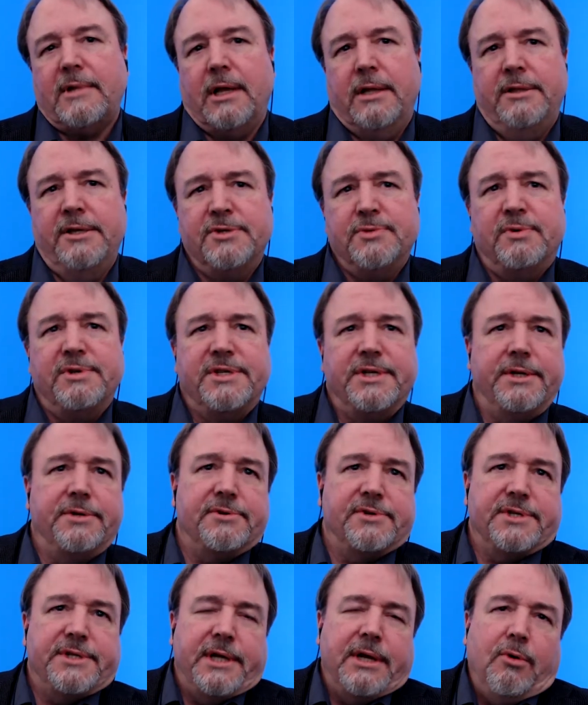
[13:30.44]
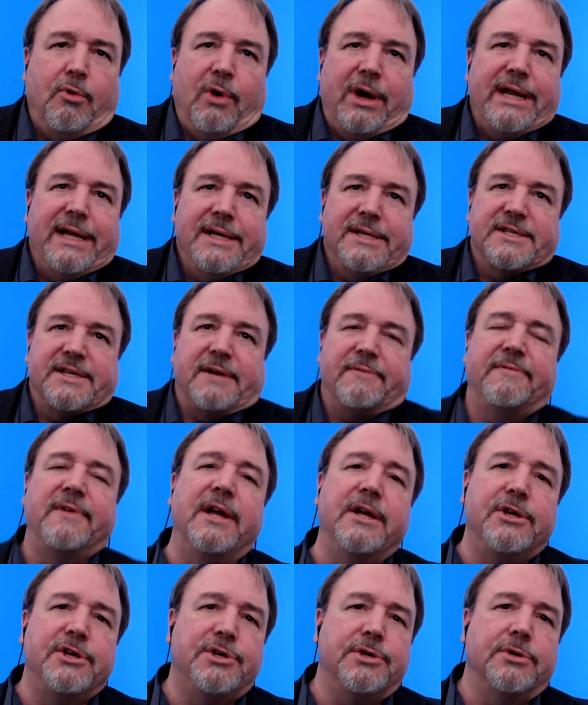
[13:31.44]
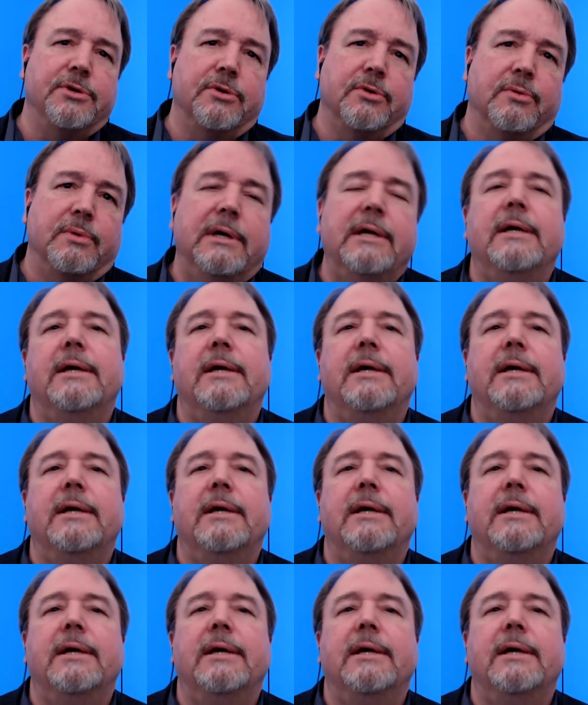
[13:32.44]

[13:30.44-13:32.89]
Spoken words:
This one's interesting. What is FAQ?